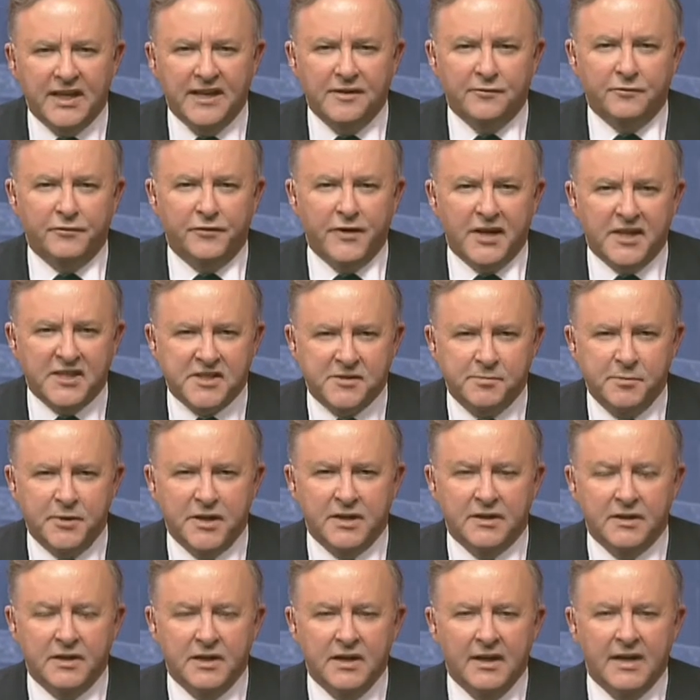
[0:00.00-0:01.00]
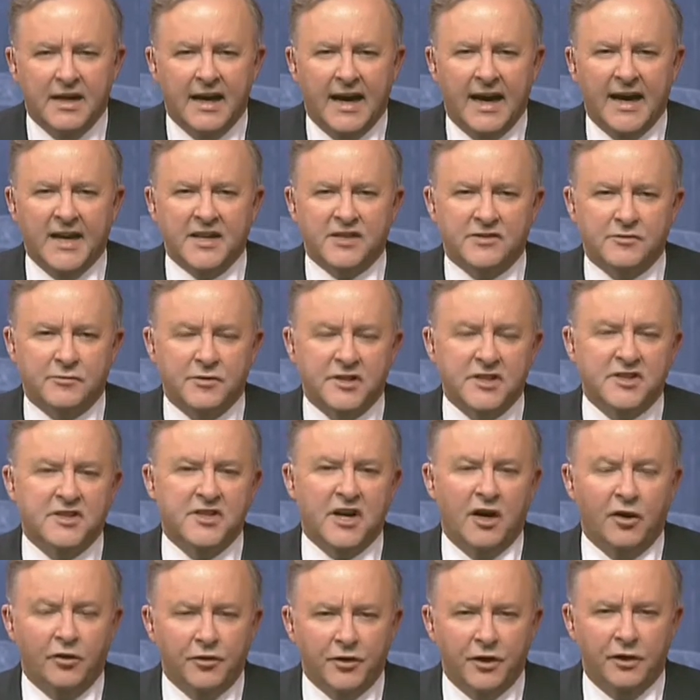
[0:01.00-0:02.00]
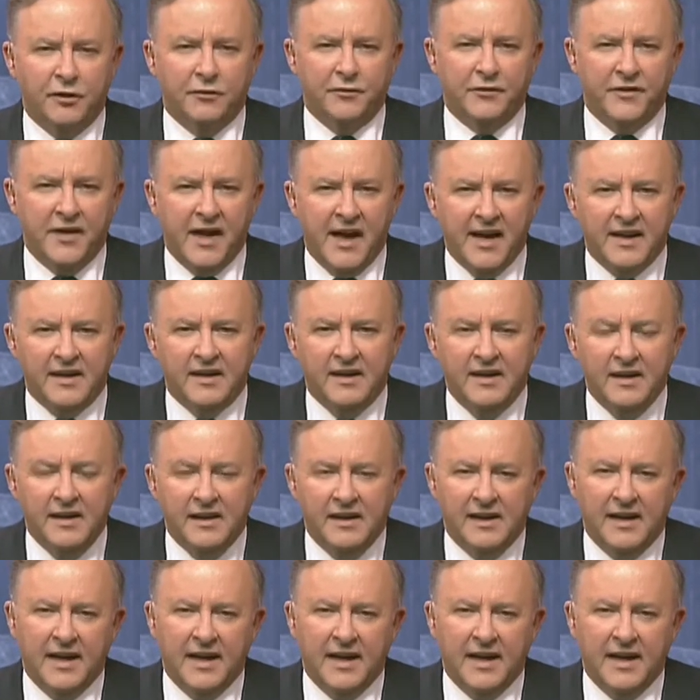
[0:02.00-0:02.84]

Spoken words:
investment as a result of that.